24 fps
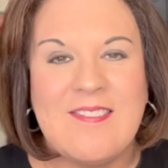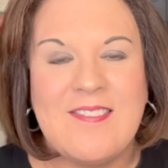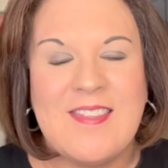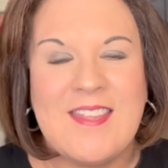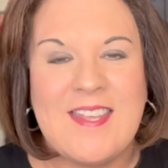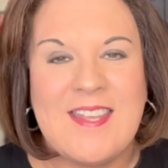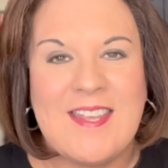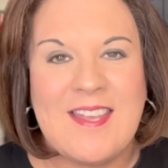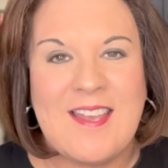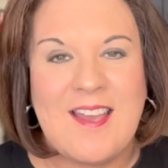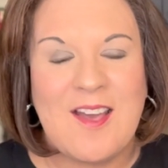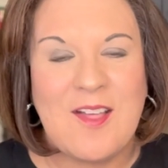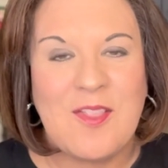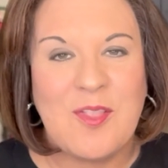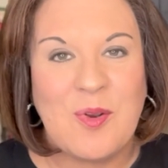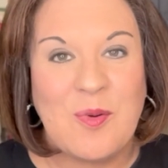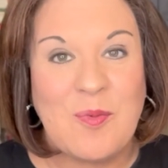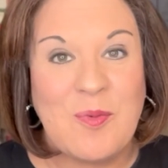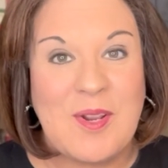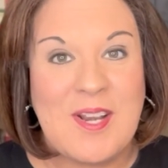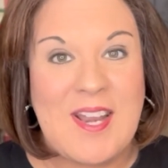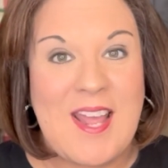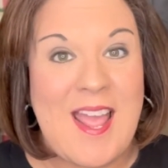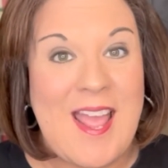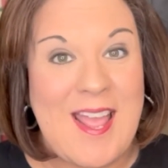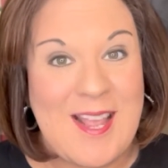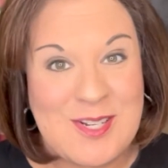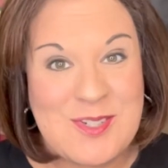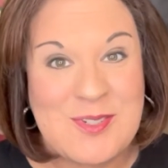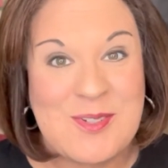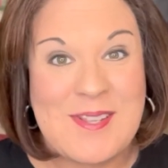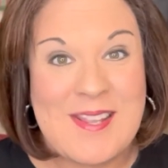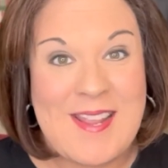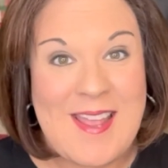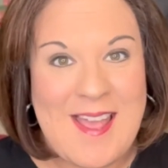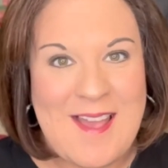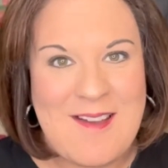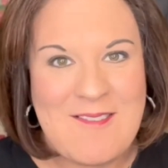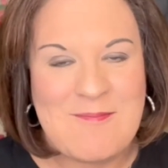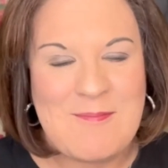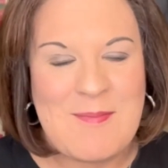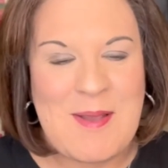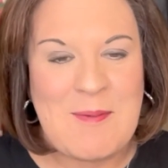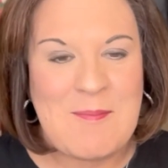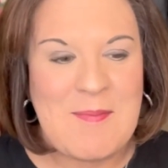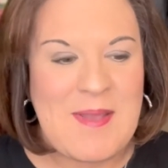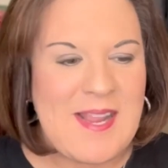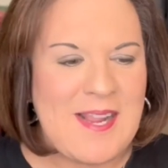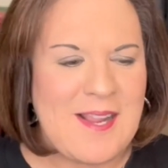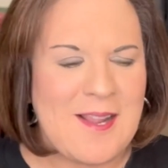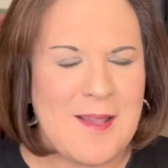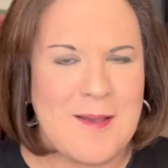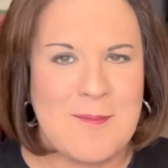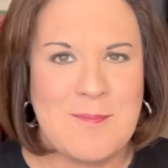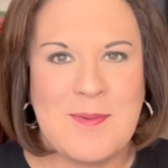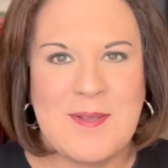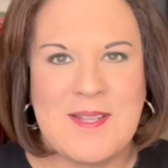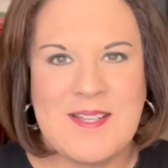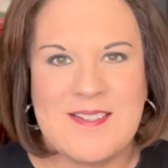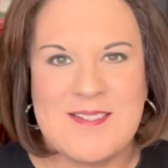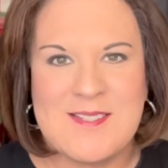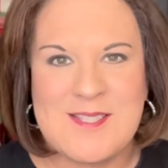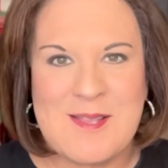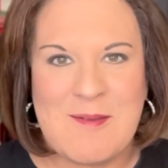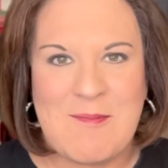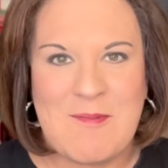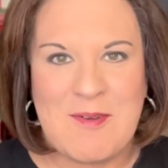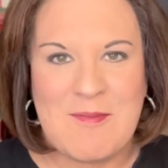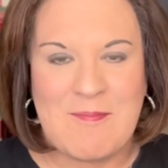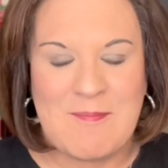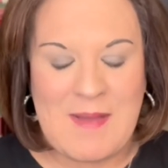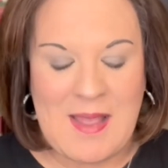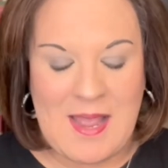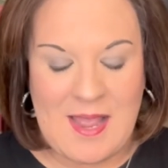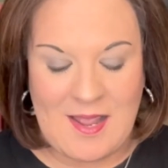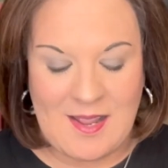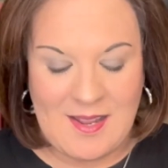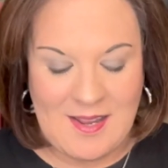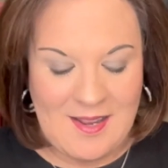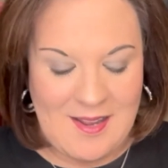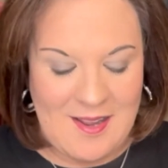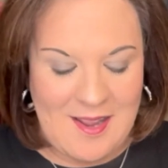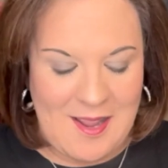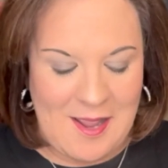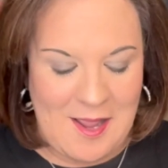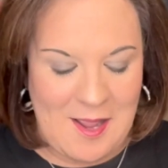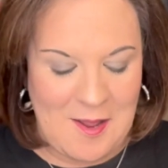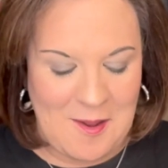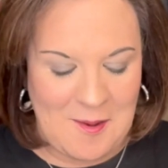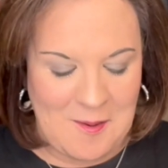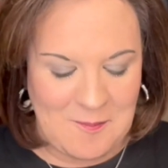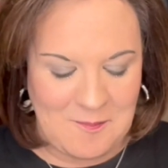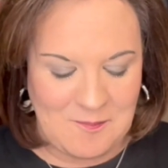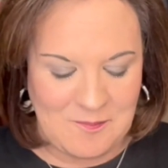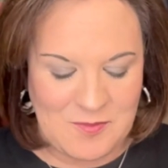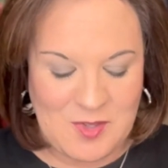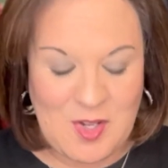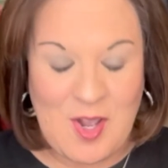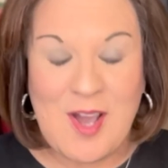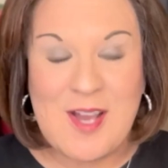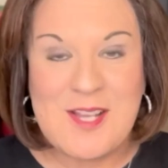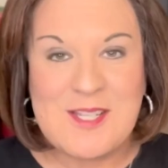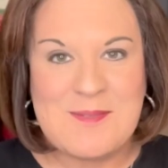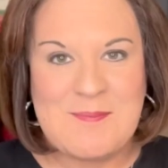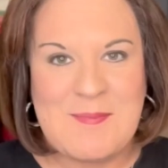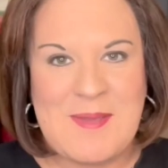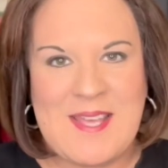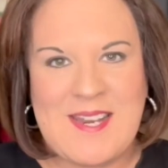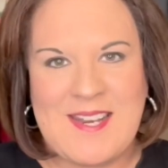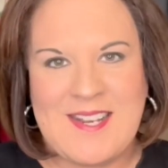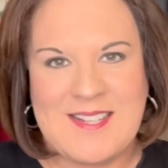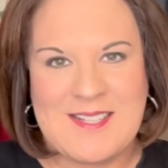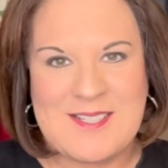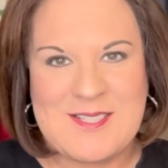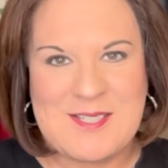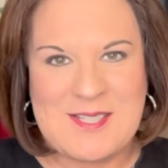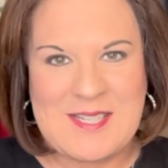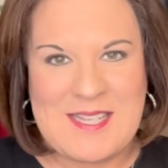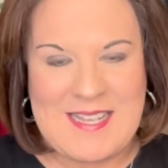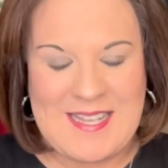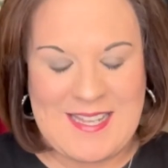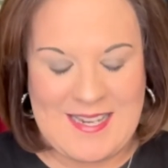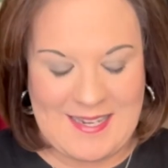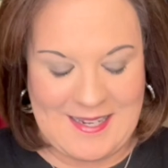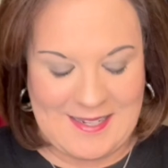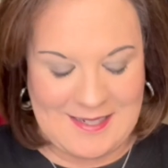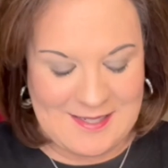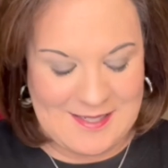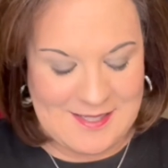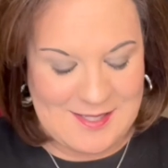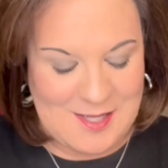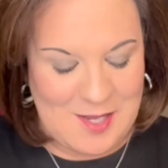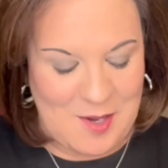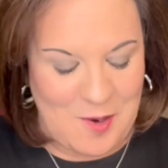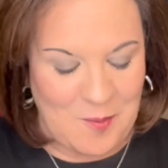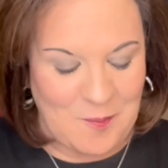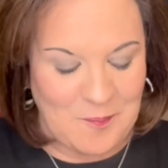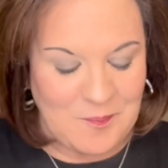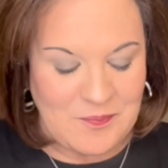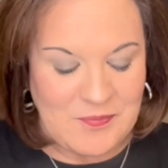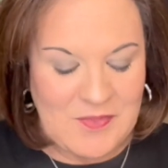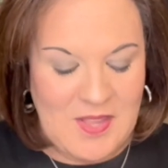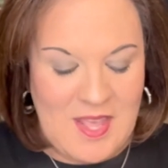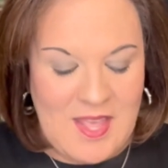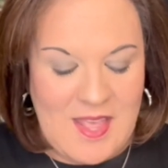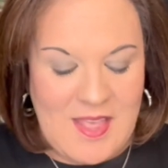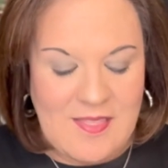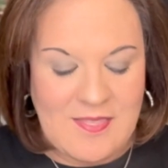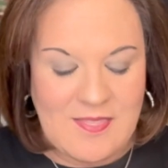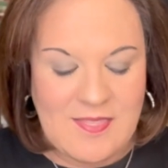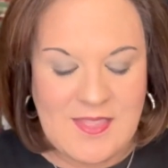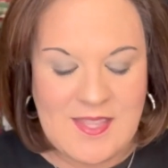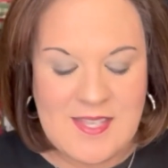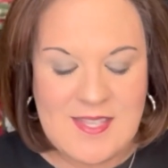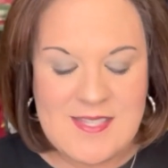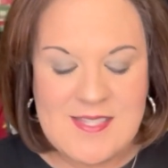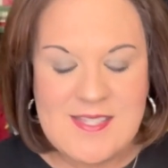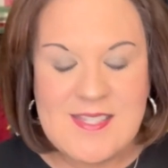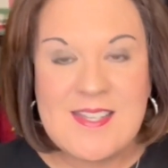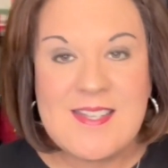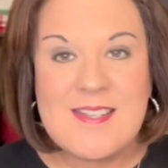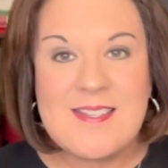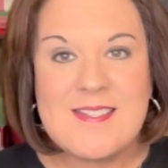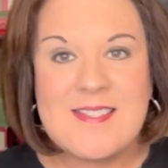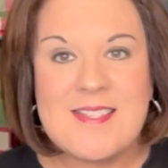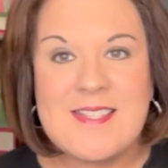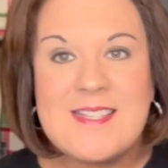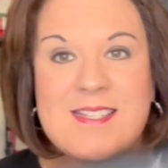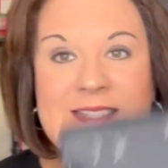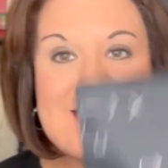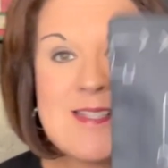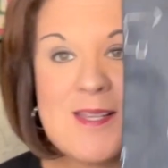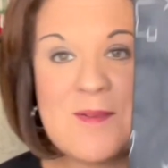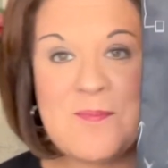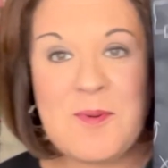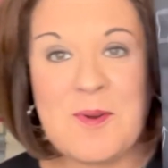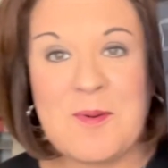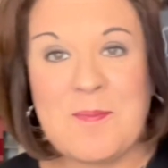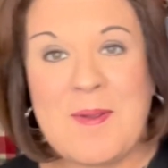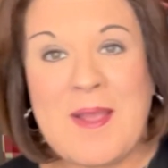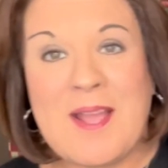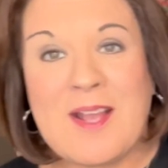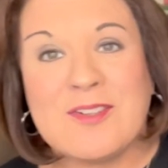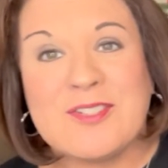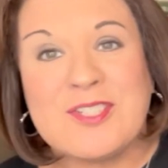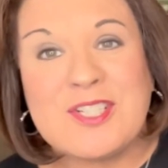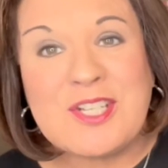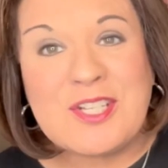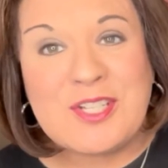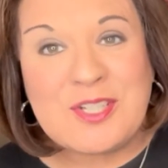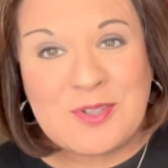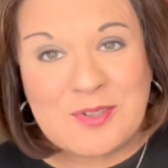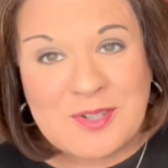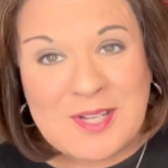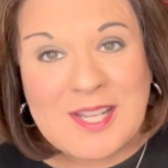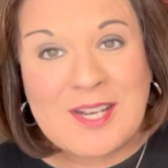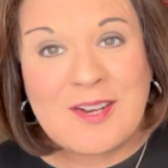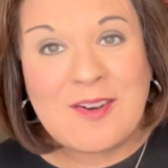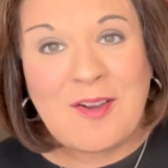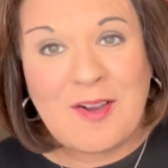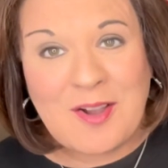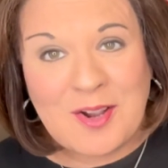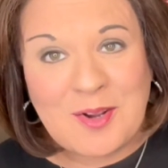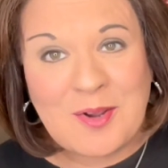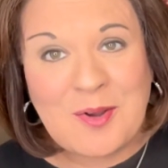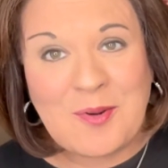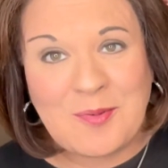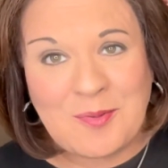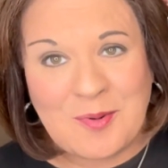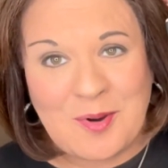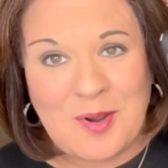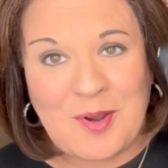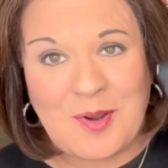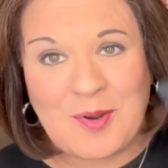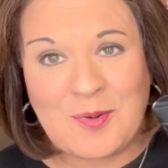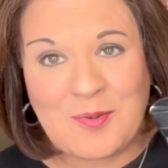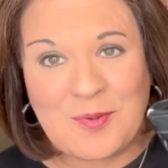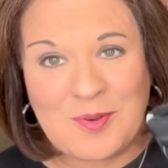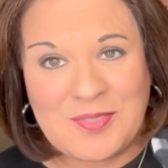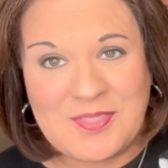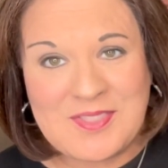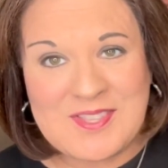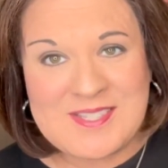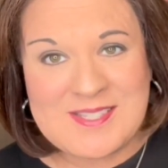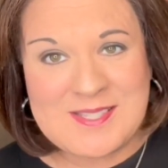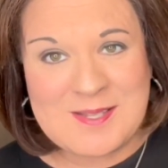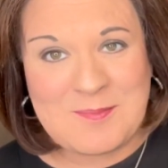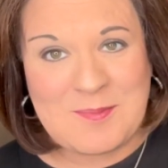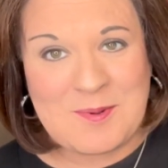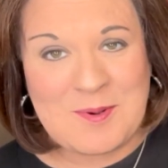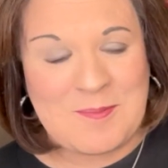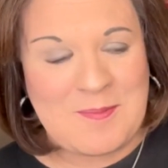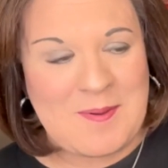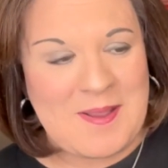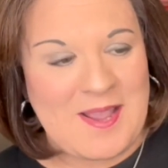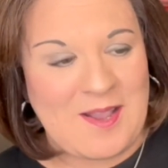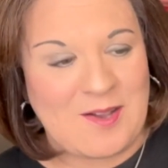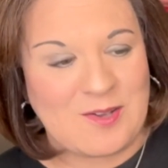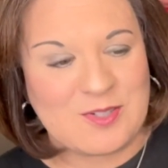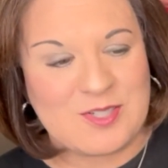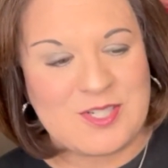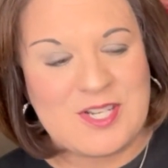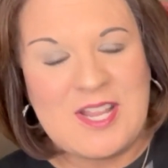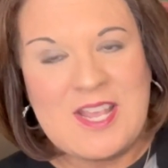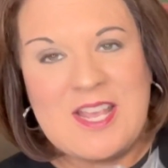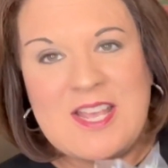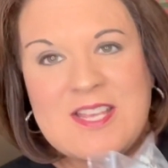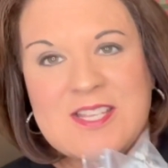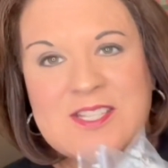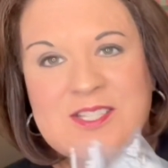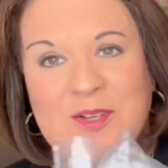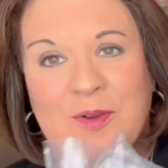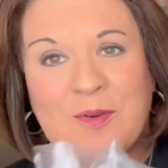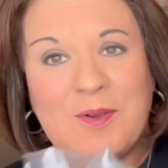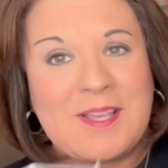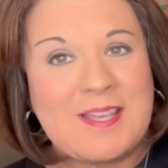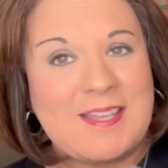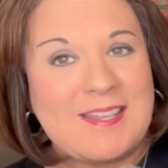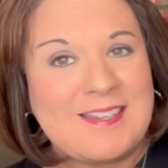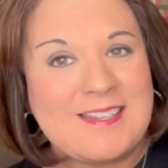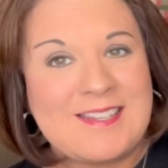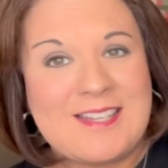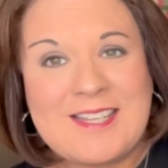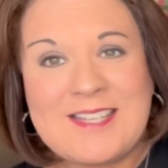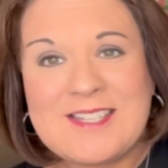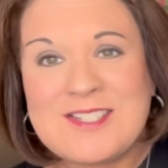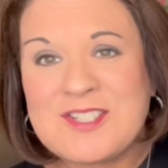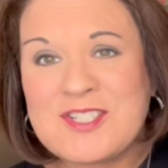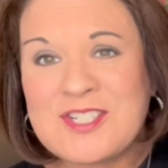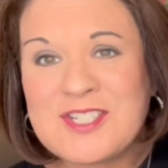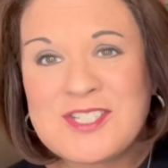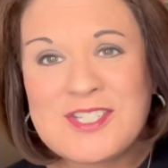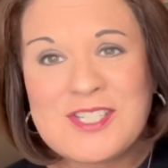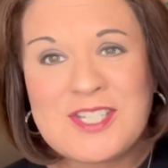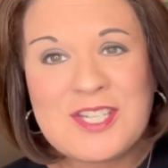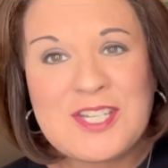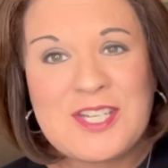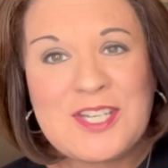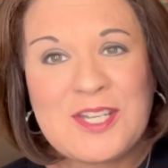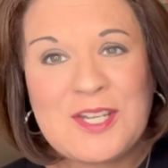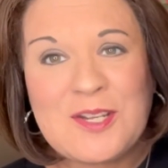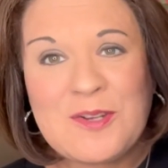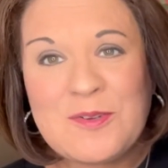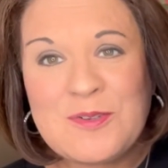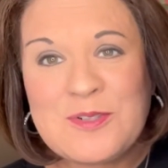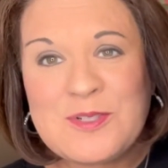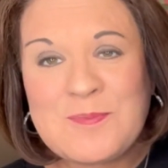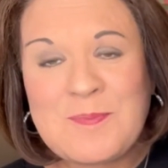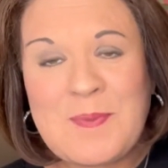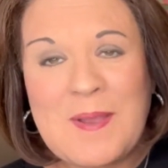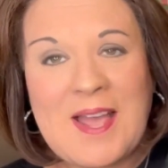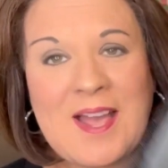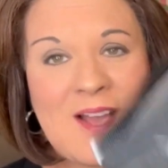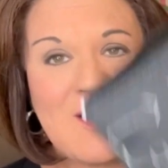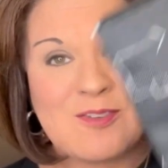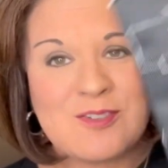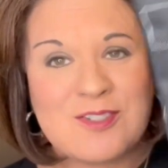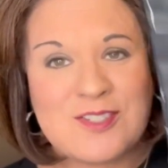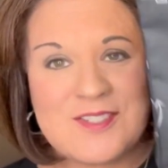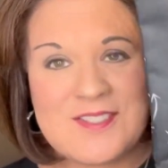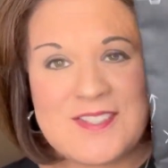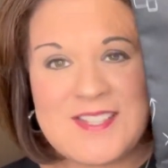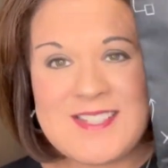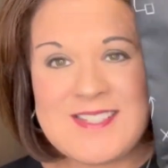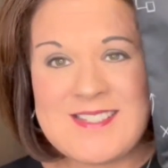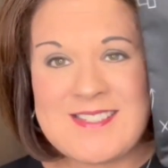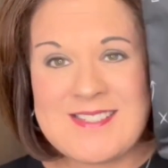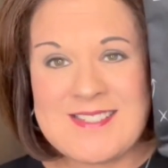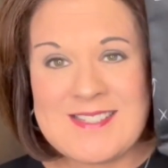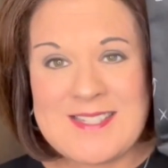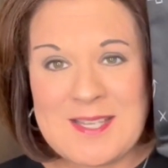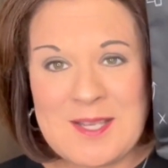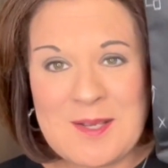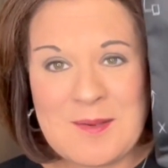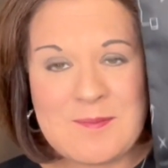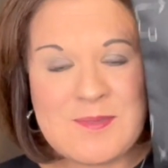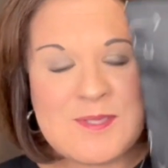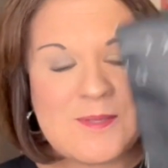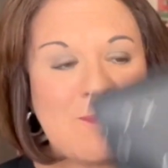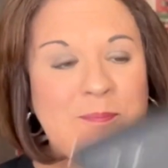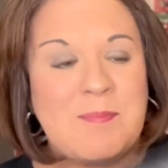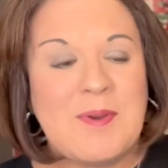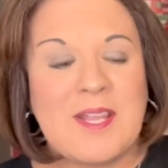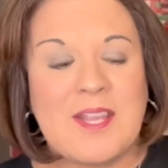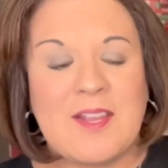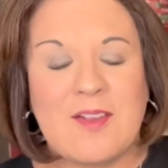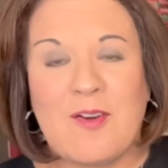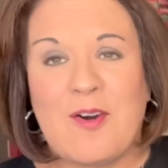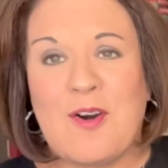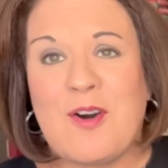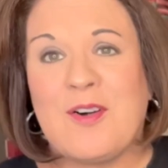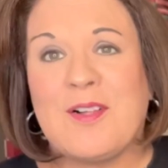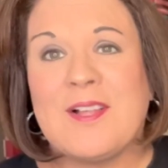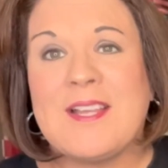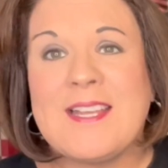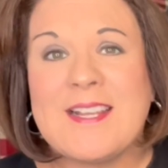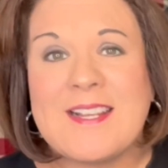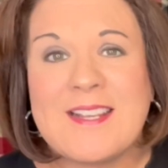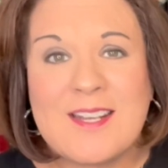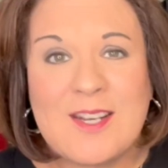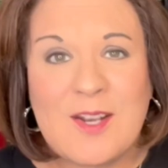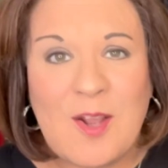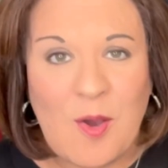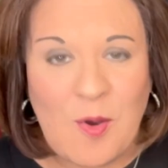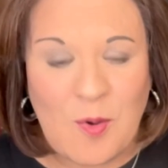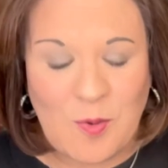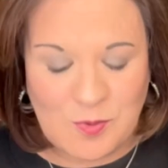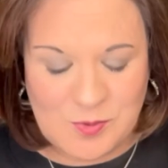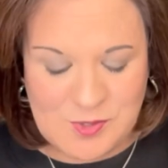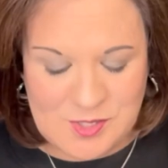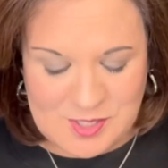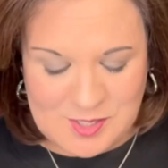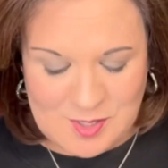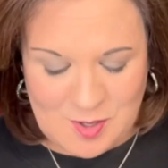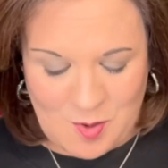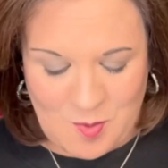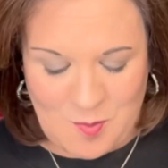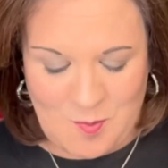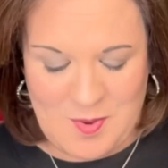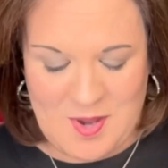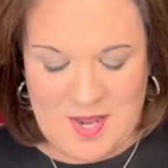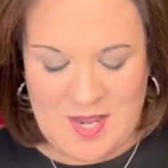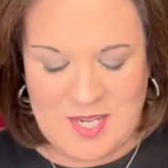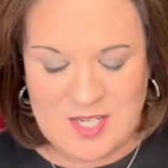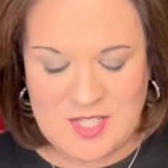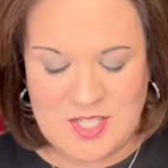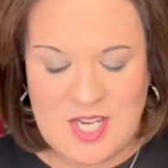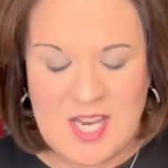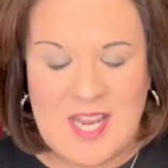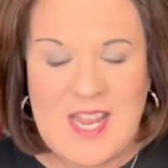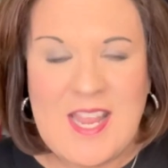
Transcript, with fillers: the other one I actually have my makeup and some of my um, cosmetics in it. So this is the zipper pouch, and you cannot go wrong with the zipper pouch. So it is just a huge pouch that zips, but y'all, it can hold so much.